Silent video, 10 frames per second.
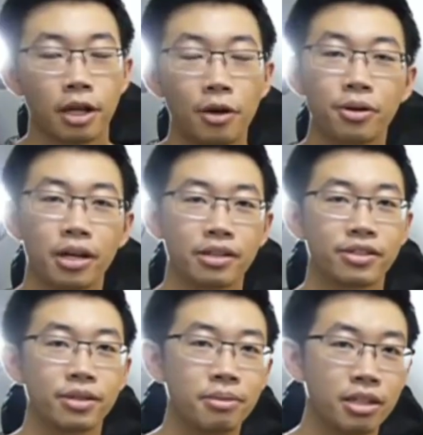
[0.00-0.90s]
Alright,
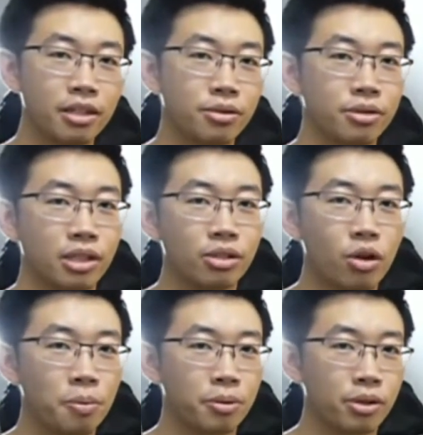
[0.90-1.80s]
similar to the
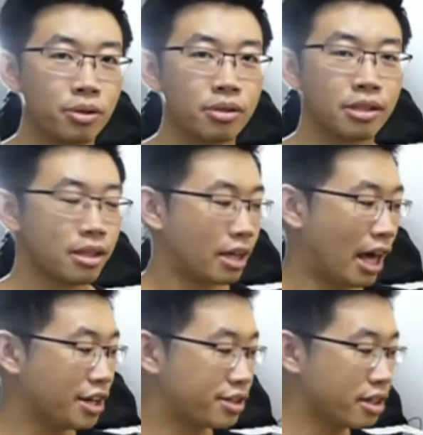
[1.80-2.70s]
GoPro,
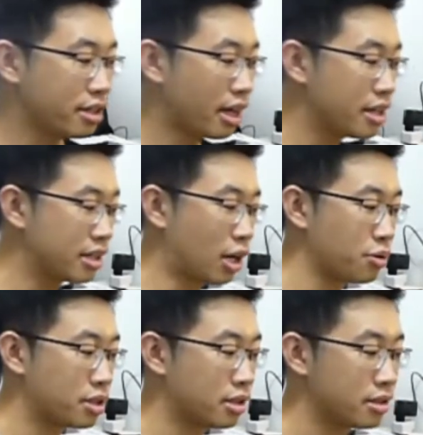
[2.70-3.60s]

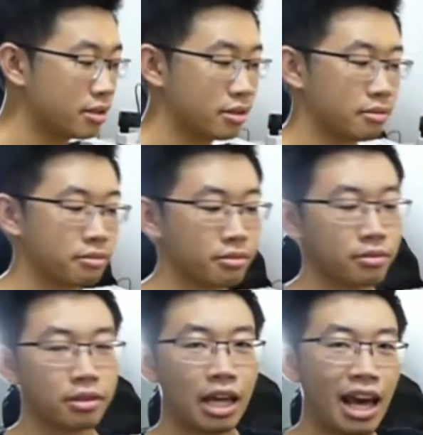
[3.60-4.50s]
SJ9000
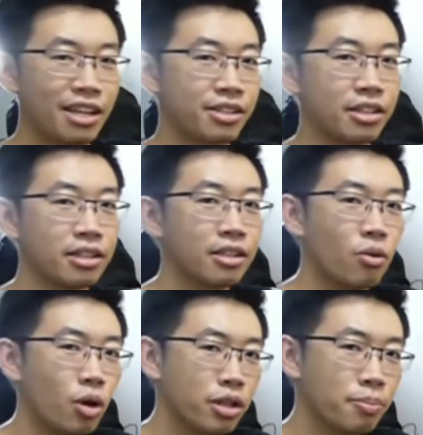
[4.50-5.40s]
has a
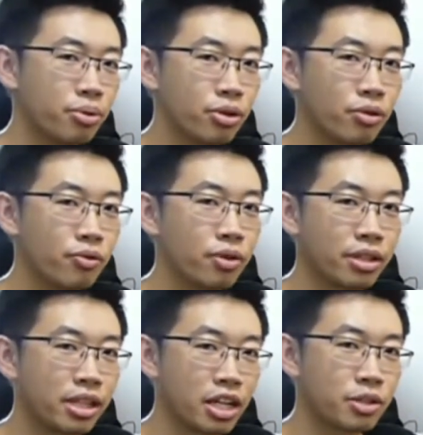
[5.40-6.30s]
waterproof,
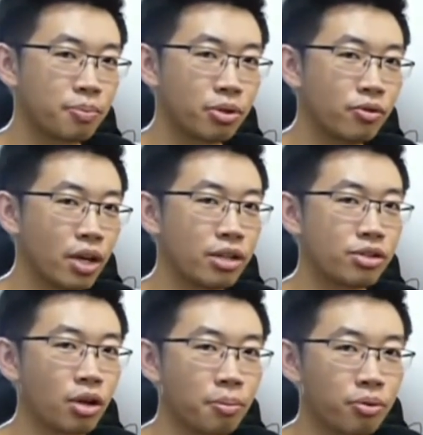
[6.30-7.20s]
dustproof and
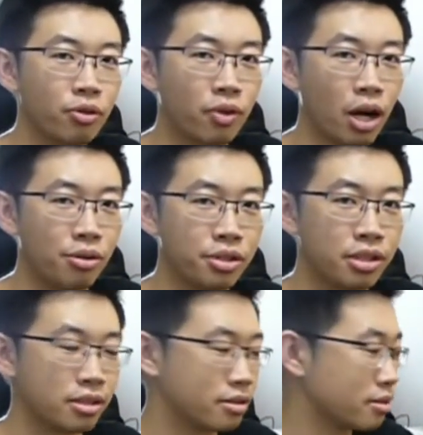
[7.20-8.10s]
shockproof housing,